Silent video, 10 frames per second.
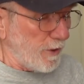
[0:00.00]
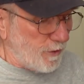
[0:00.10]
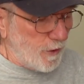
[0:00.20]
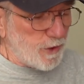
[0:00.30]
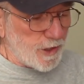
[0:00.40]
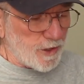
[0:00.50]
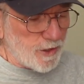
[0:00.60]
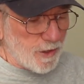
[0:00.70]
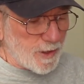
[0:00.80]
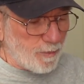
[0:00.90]
those fuses and
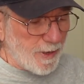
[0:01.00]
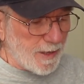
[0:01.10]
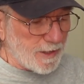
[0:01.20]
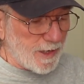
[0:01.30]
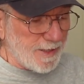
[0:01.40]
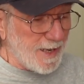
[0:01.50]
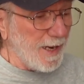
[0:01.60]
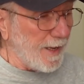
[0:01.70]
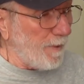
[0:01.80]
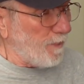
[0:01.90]
circuit breakers, ideally,